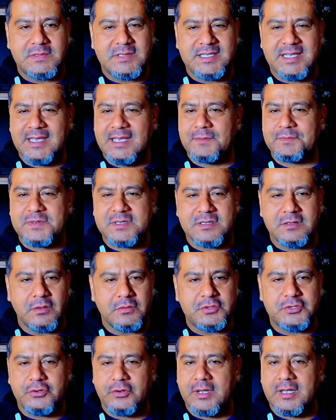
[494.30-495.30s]
tips, no
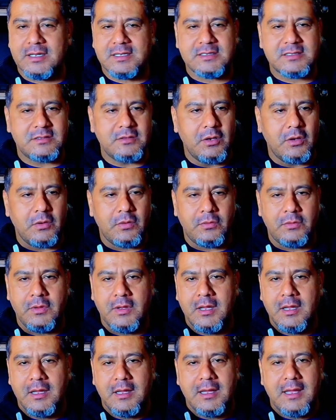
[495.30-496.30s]
tricks, no
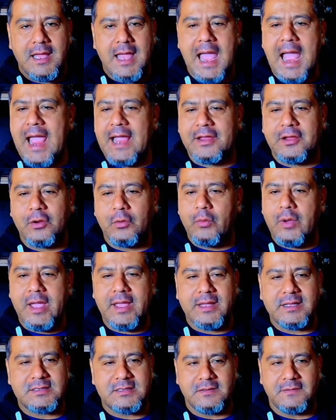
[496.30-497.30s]
hack your
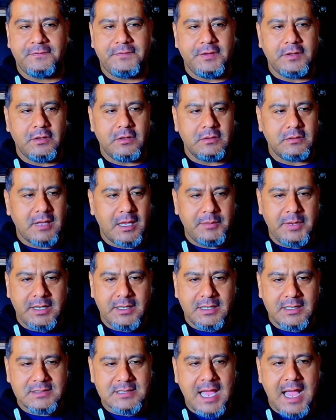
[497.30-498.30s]
way into the field. I
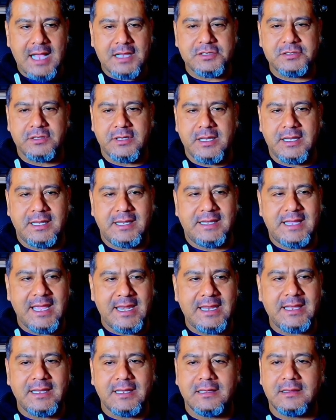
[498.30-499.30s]
mean, it's actually
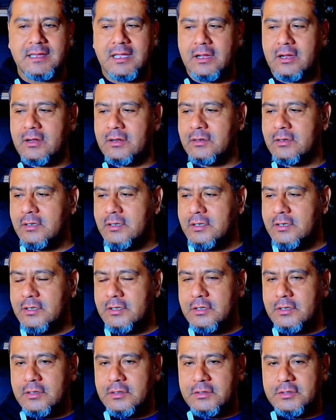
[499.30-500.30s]
getting in there,
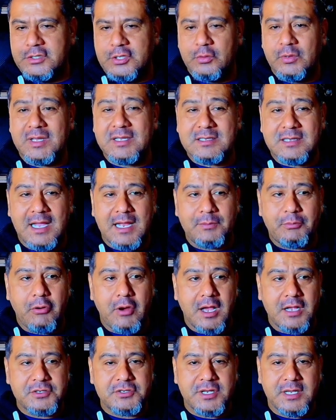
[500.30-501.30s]
doing side
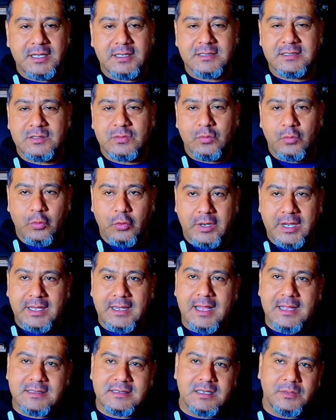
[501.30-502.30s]
projects, working
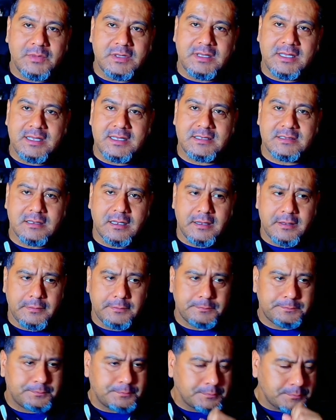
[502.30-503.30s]
at some of these
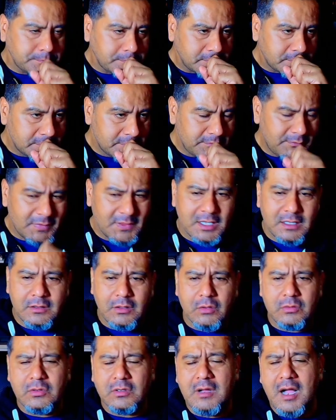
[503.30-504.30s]
um,
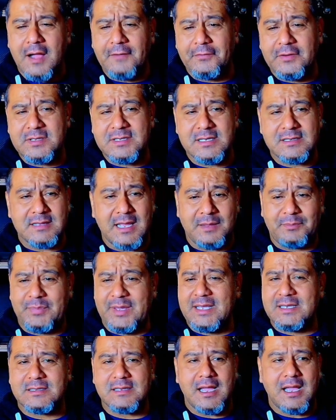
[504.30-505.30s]
local conferences like
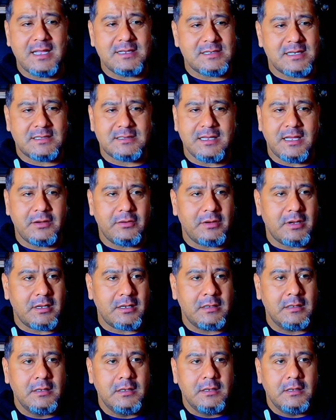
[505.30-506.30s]
b-sides
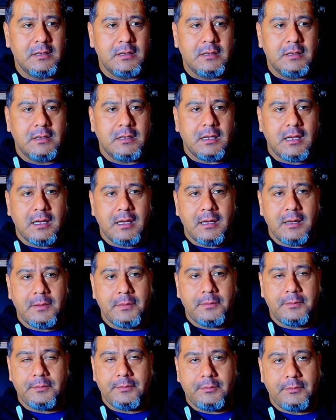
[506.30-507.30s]
etc
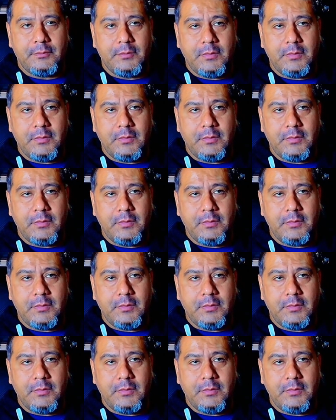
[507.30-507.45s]
um,